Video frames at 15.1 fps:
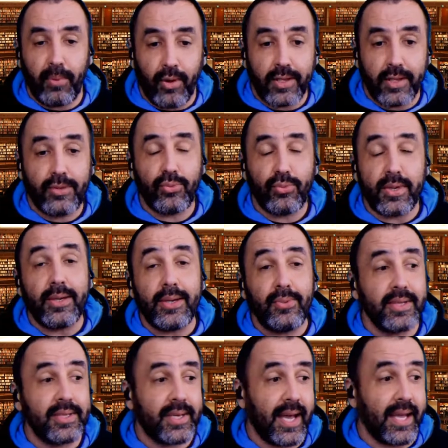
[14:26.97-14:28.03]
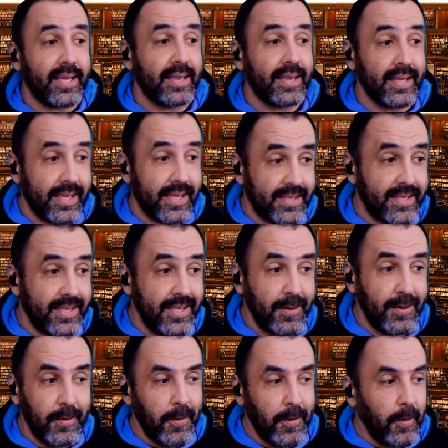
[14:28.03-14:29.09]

point, we will get lazy.